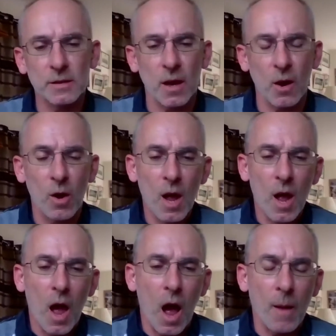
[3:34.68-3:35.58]
so
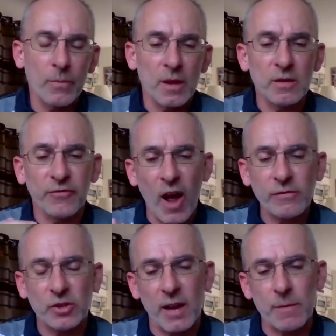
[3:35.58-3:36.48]
these are
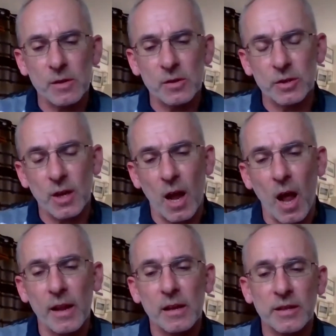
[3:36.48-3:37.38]
5 statements,
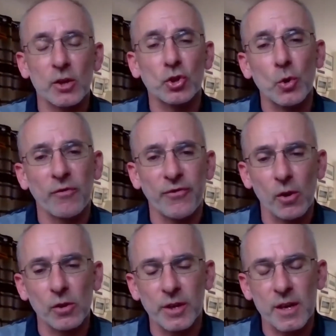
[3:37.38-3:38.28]
and it's either true or
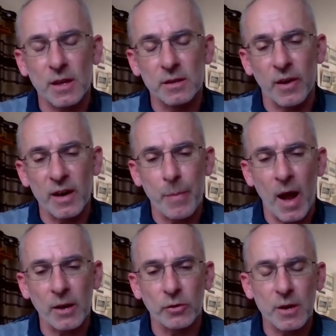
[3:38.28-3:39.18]
false. It's a very
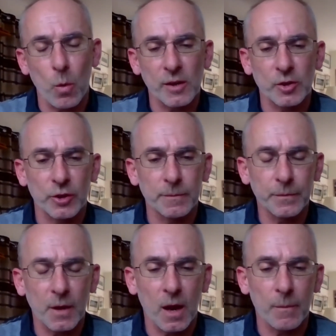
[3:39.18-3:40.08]
binary question.
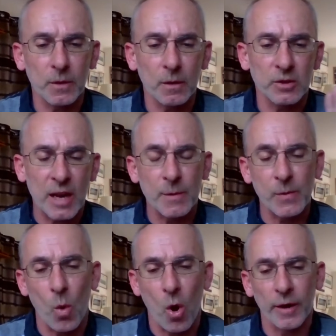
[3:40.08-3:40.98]
Statement
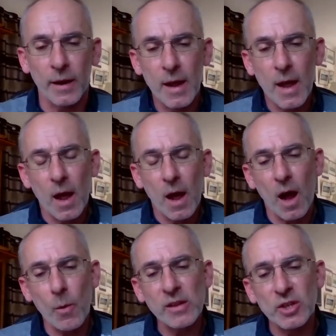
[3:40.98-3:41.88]
number 1,
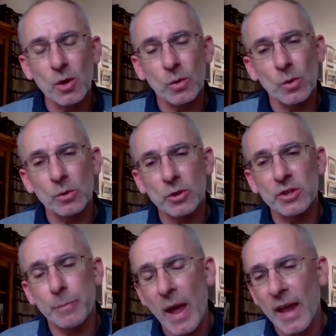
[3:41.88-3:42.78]
I went to
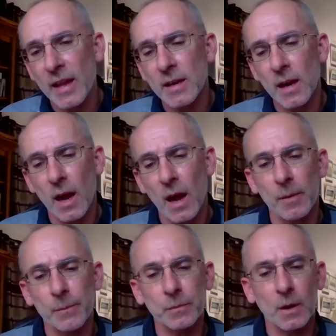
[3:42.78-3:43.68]
Spain
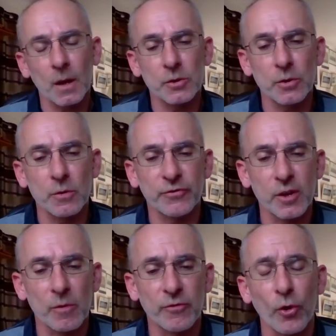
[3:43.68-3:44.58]
to
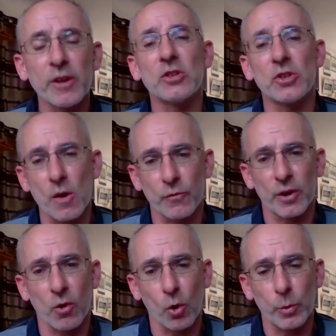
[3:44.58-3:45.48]
film a voiceover
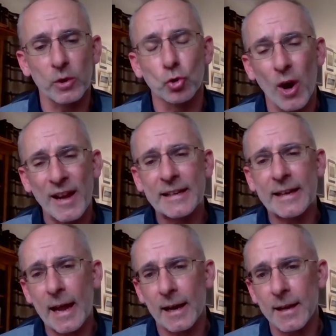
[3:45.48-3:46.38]
record with Lorraine
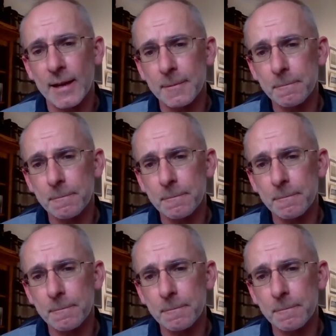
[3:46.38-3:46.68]
Kelly.